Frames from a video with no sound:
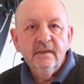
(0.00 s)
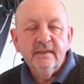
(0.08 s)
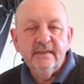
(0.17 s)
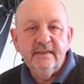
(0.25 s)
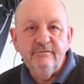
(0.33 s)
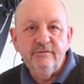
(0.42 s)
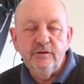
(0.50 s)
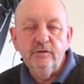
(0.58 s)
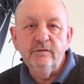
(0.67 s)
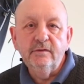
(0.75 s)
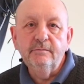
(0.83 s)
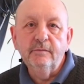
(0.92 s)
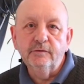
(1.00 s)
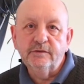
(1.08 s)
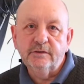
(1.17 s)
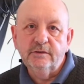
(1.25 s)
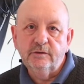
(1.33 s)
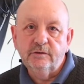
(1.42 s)
gives you the
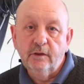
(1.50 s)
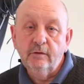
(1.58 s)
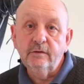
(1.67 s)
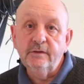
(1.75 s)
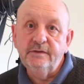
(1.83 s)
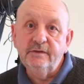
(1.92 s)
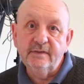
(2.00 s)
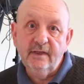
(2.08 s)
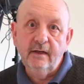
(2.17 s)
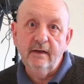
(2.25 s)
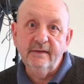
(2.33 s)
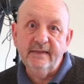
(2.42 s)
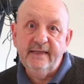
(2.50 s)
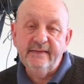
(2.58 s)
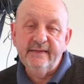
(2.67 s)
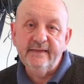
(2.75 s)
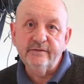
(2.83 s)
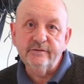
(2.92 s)
most control, and you can't get
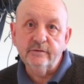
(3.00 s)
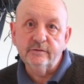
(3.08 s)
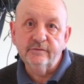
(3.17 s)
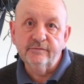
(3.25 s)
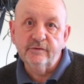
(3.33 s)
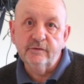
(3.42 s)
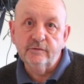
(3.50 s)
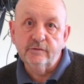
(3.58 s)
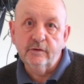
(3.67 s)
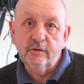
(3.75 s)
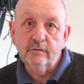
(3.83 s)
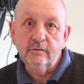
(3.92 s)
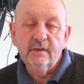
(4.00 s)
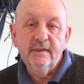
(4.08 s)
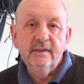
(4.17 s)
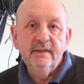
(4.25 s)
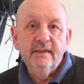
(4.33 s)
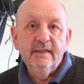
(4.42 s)
that sort of control
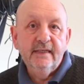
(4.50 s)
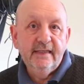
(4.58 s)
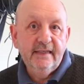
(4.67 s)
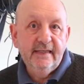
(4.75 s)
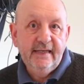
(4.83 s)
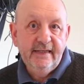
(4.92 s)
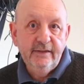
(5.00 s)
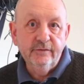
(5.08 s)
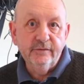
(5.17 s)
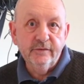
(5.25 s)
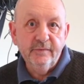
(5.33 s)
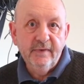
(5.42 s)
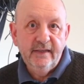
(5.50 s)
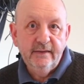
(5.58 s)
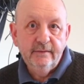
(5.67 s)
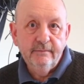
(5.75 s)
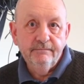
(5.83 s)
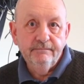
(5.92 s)
any other way.